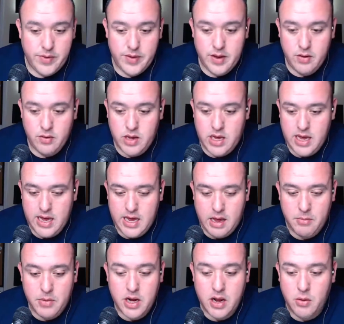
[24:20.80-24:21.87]
okay
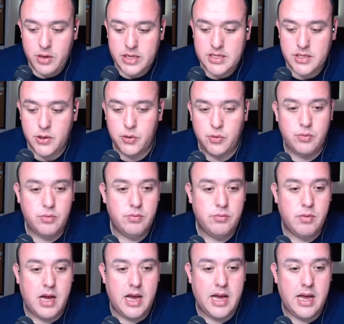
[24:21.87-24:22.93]
i'm gonna go into
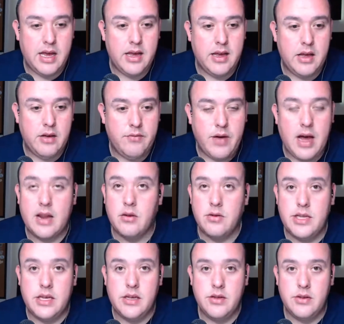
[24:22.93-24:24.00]
my final
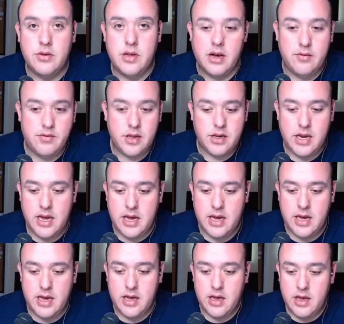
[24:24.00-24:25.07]
deal of the
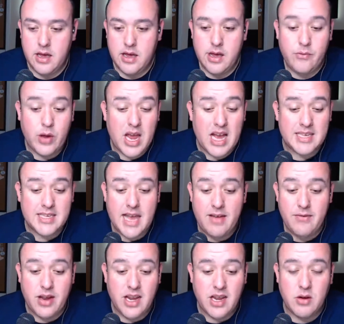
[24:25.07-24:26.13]
day if you guys have
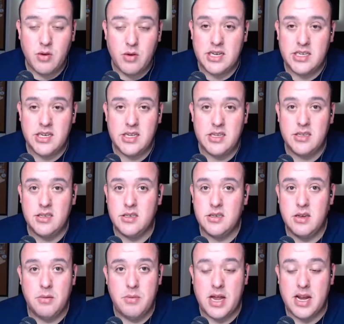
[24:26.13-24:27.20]
any questions
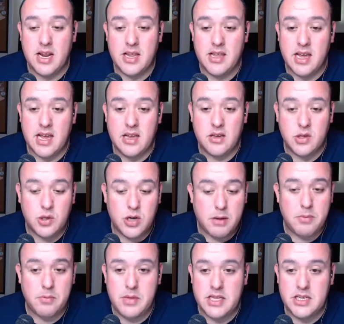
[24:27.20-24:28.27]
about anything else, drop
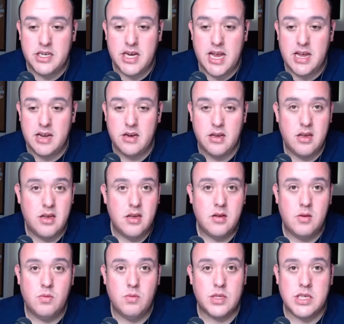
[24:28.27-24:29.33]
them in the chat.
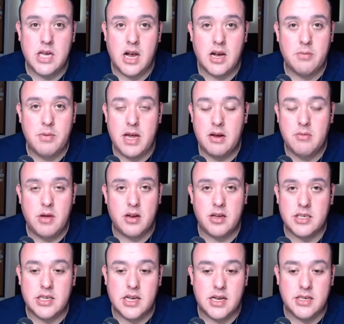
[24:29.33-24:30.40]
We'll talk about them. I'll
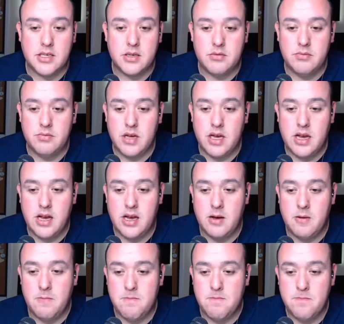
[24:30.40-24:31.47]
discuss them.
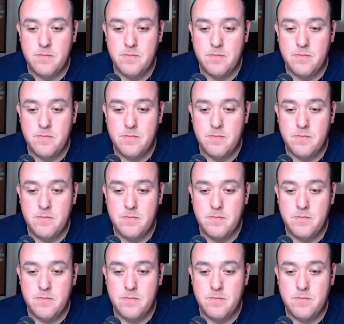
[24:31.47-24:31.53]
Um,